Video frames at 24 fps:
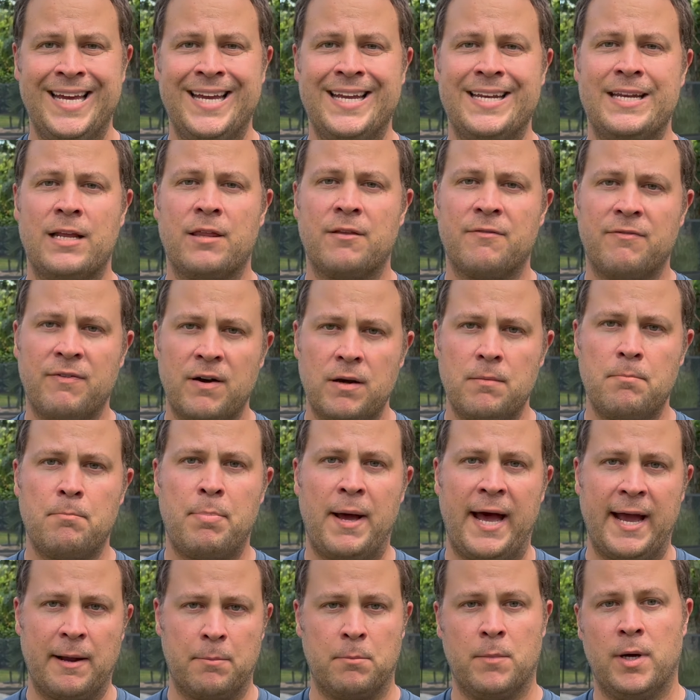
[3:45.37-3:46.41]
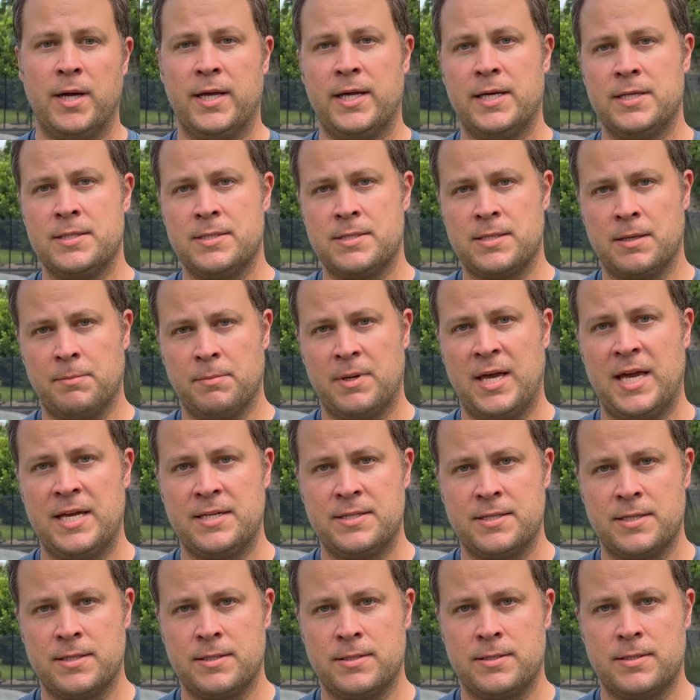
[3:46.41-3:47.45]
Now the front and back mic in some
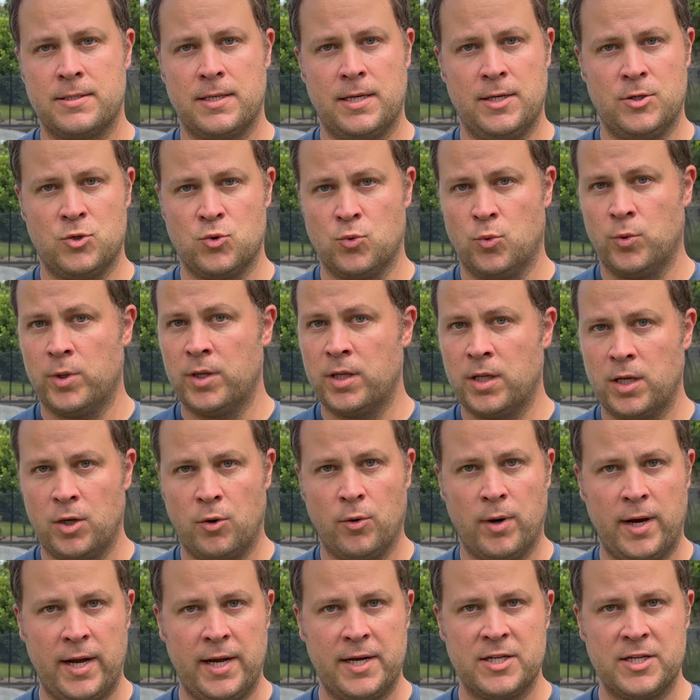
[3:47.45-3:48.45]
cases is really great,